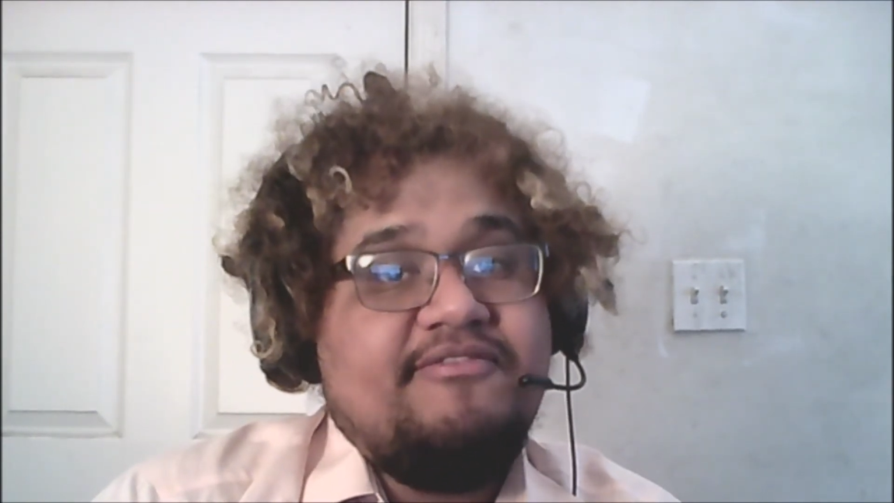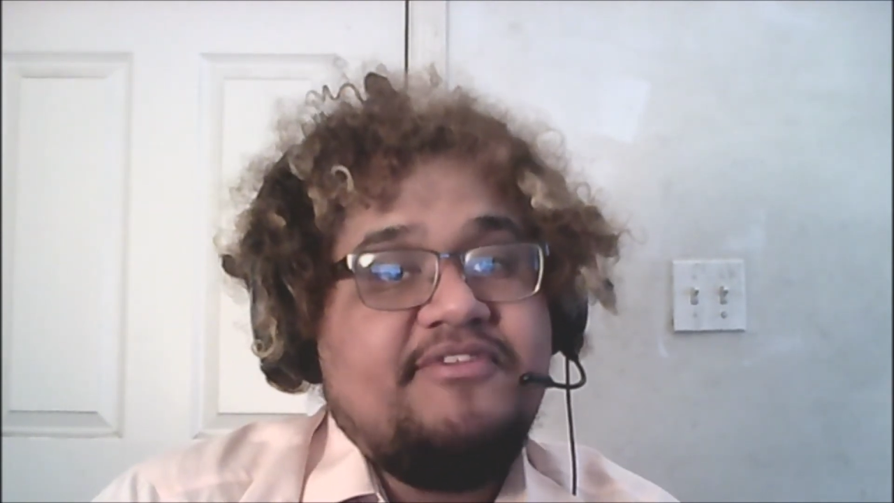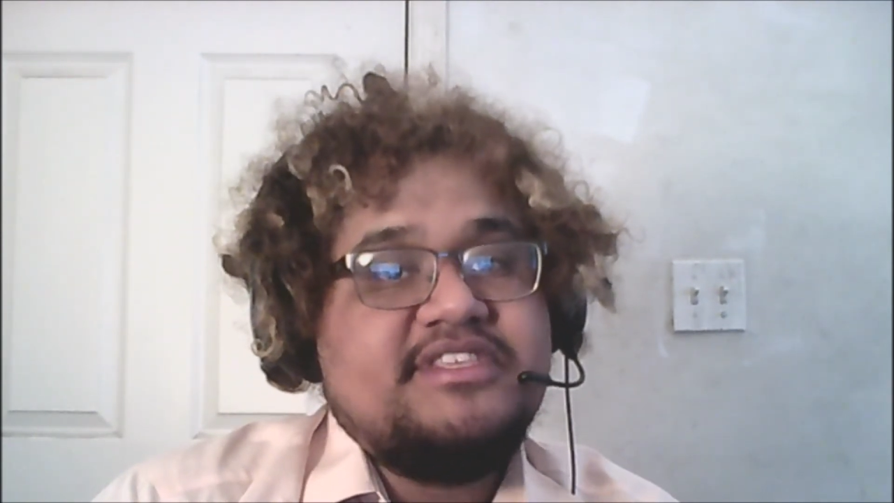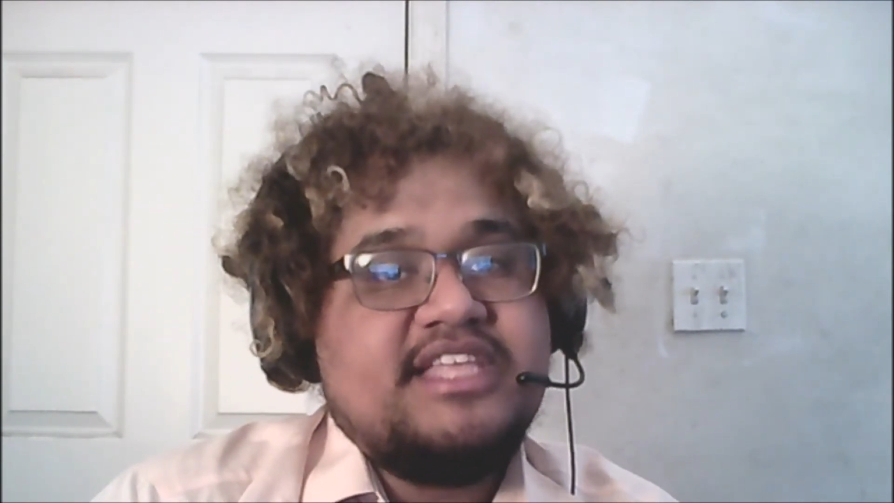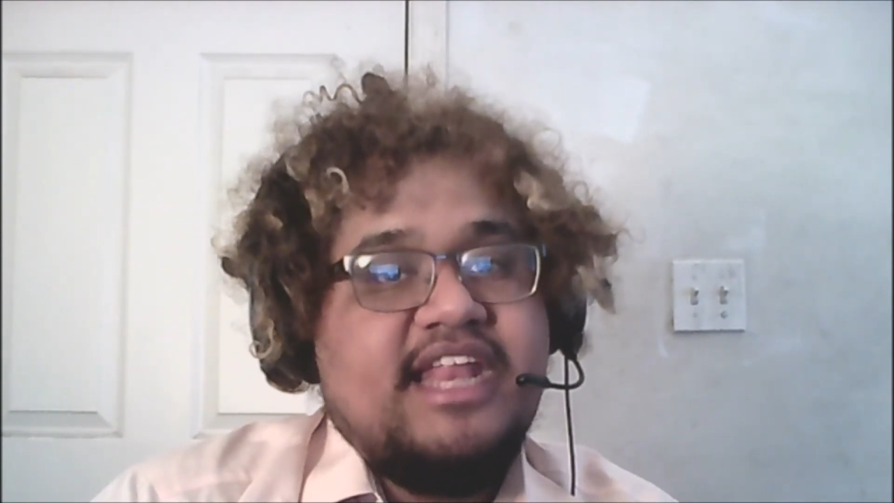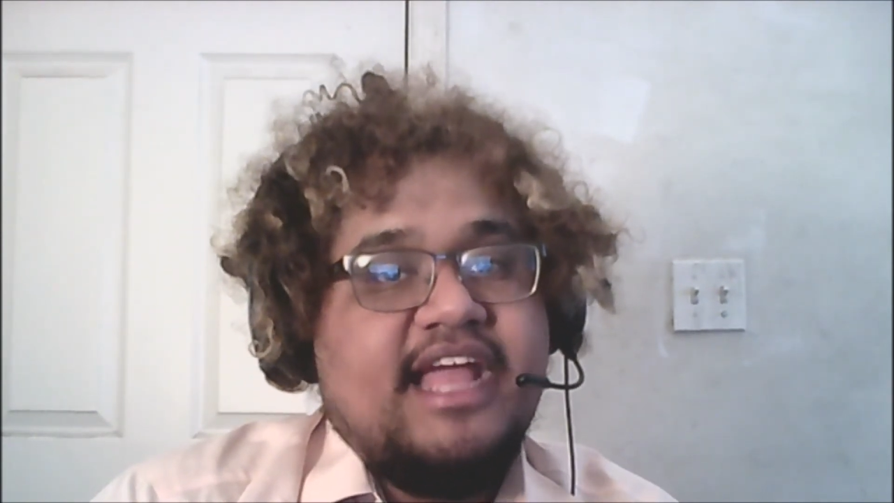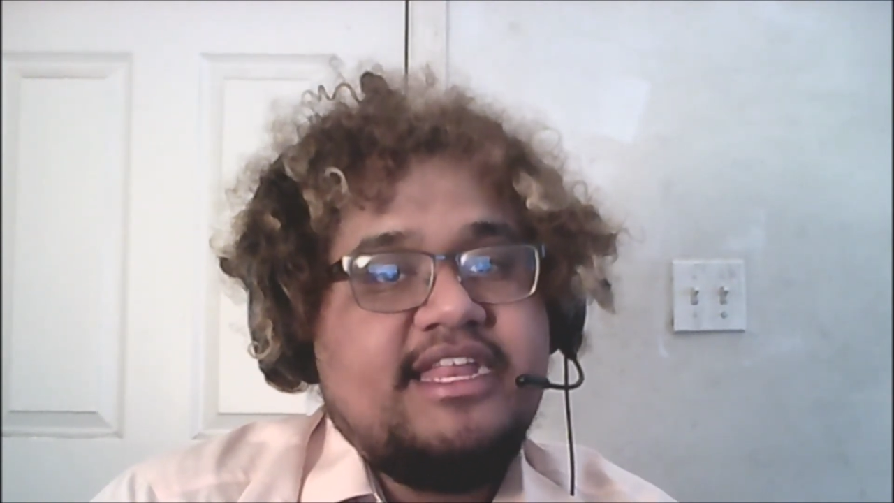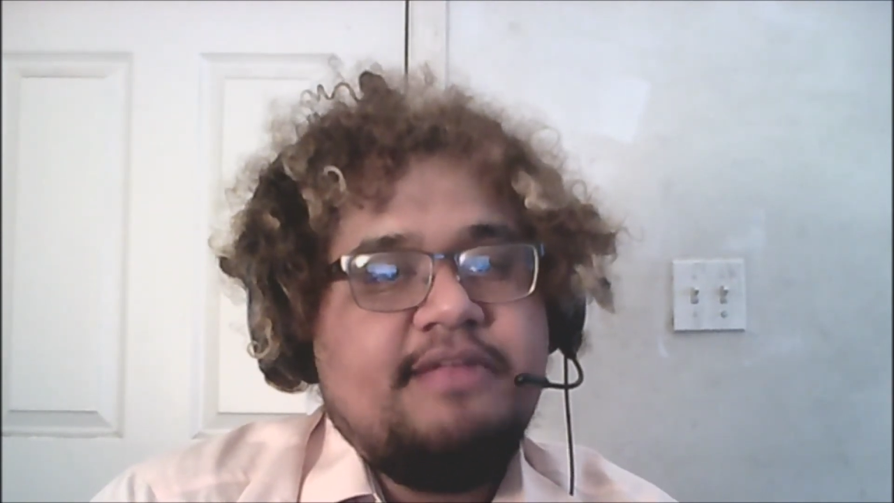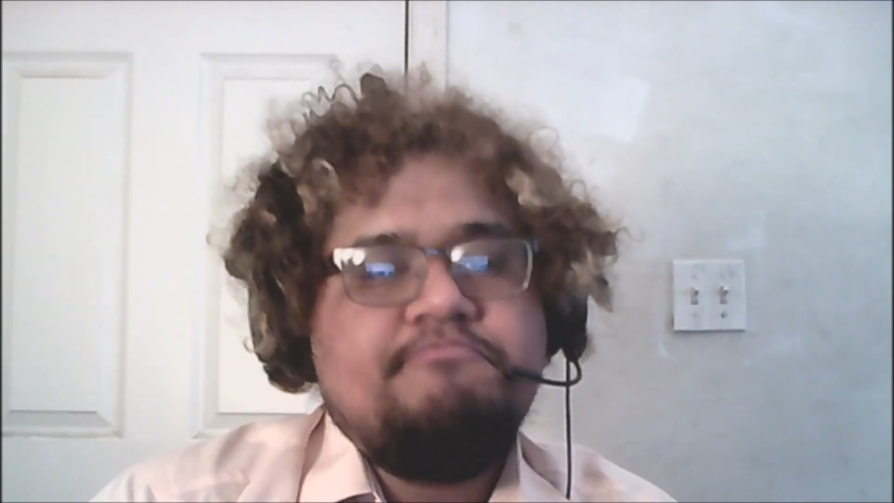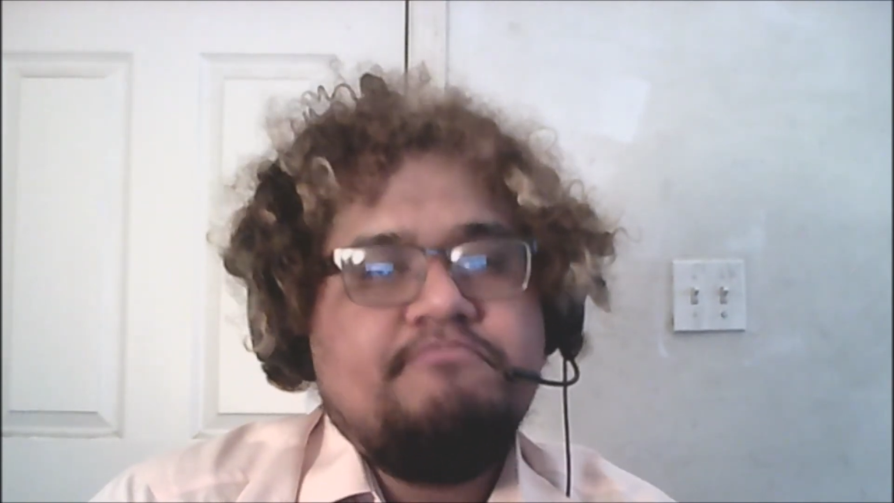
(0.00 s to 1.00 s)
fist
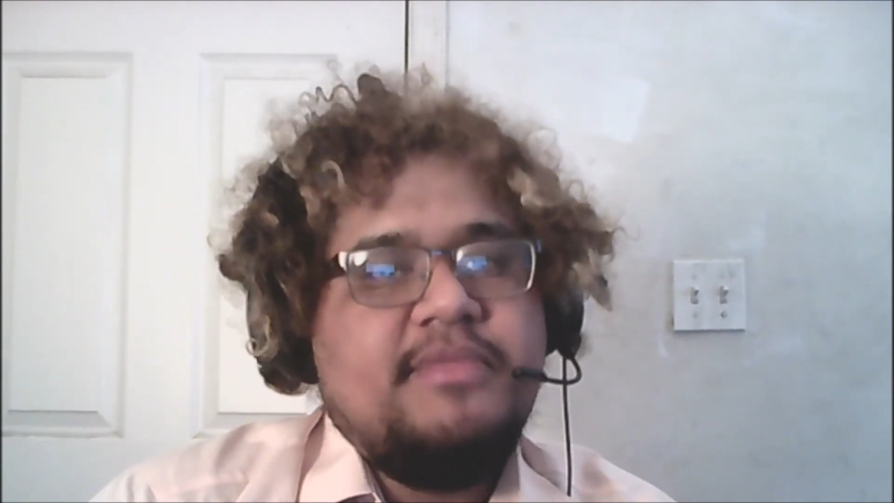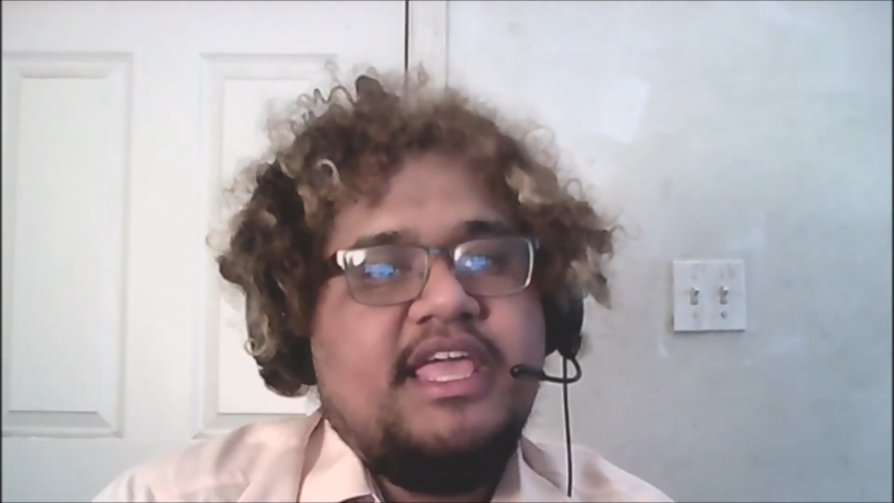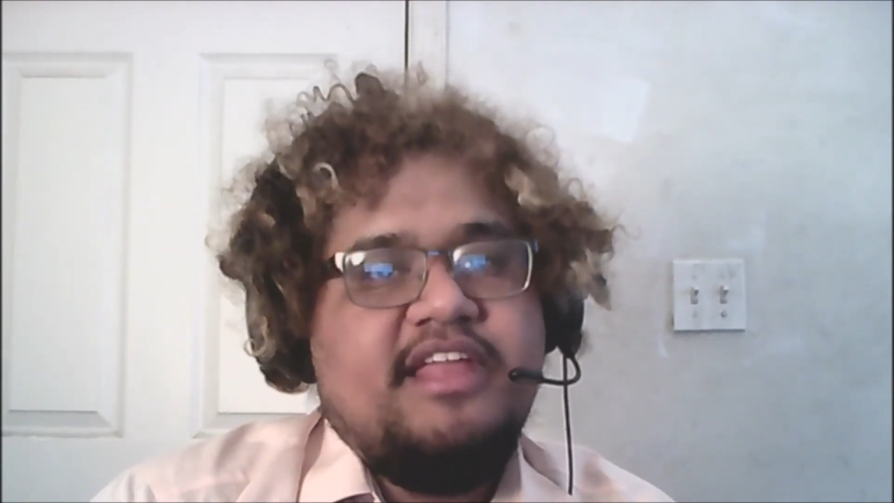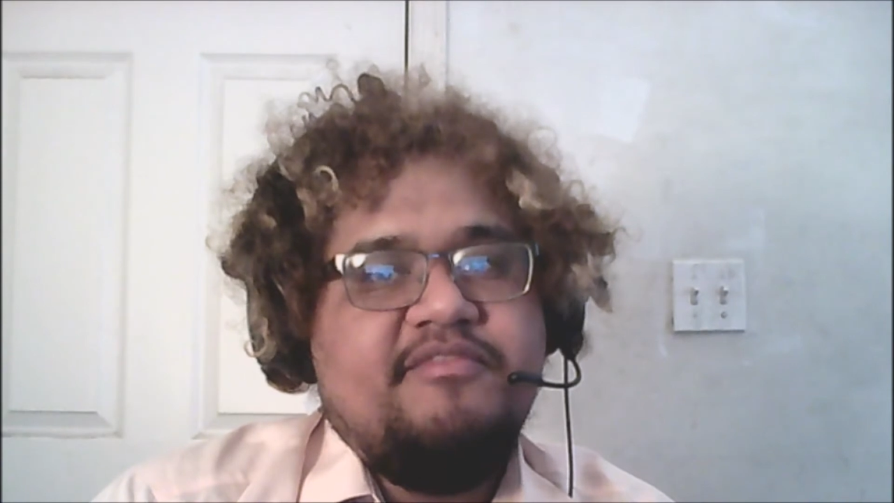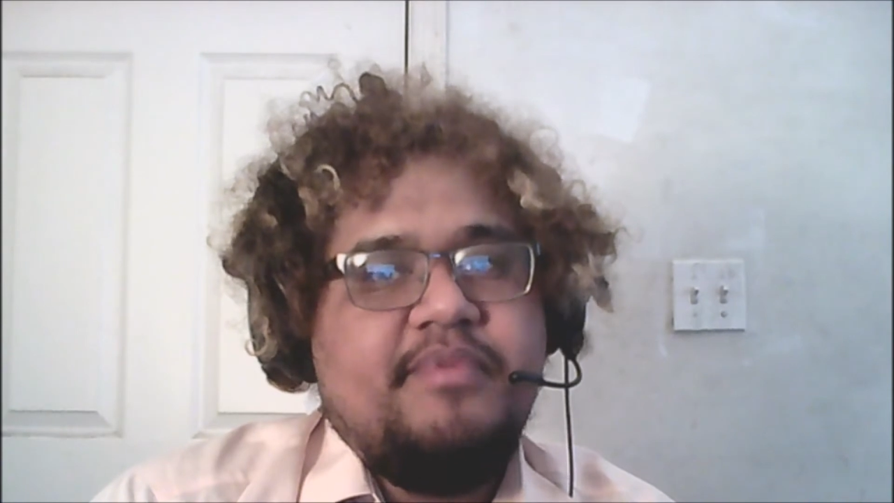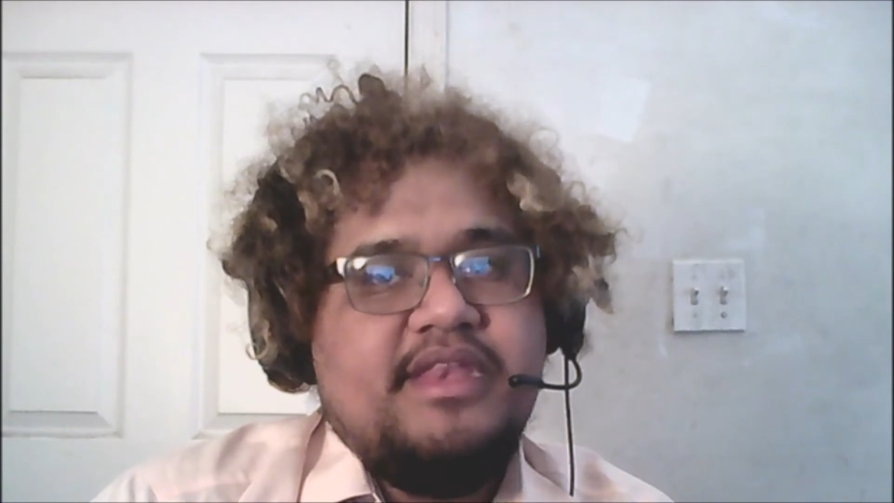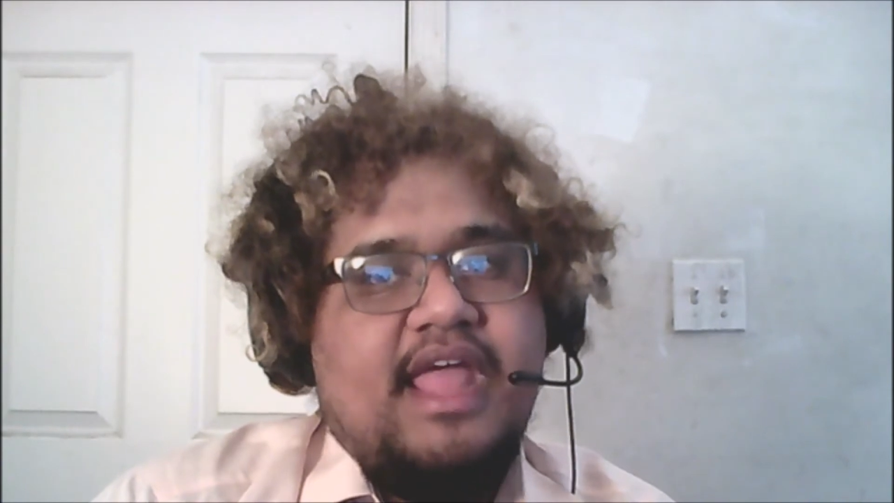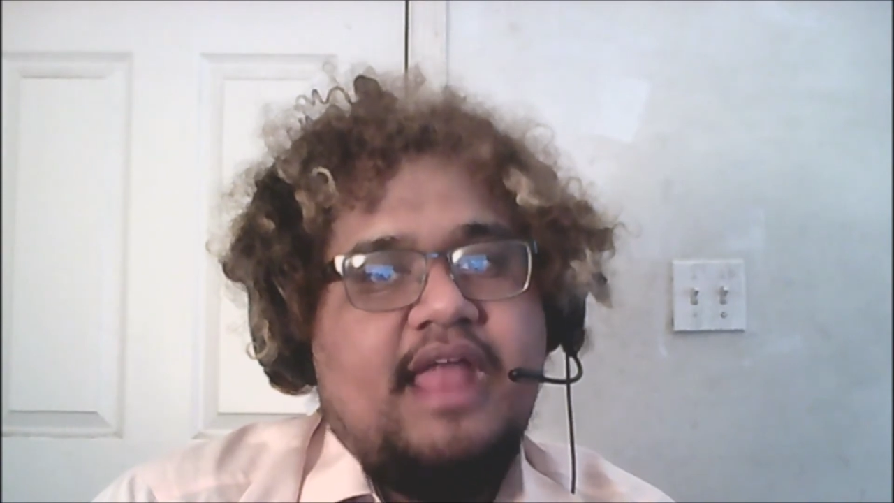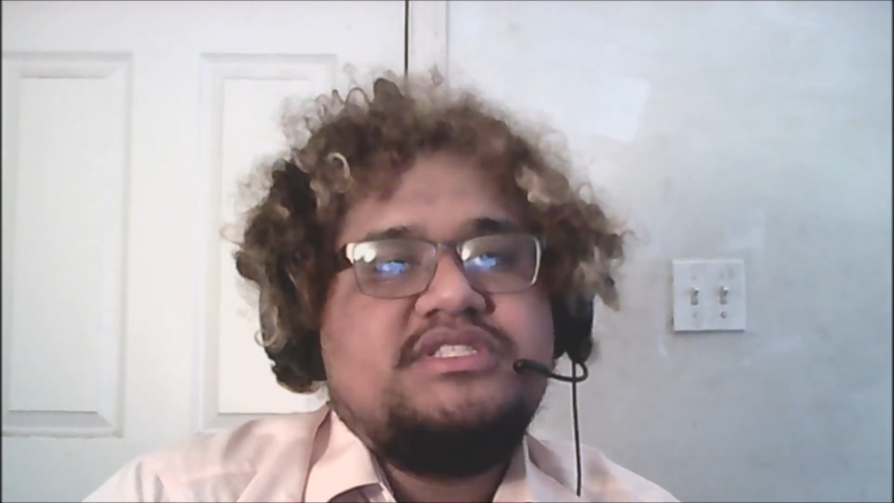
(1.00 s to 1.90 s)
connected, he'd have been dead.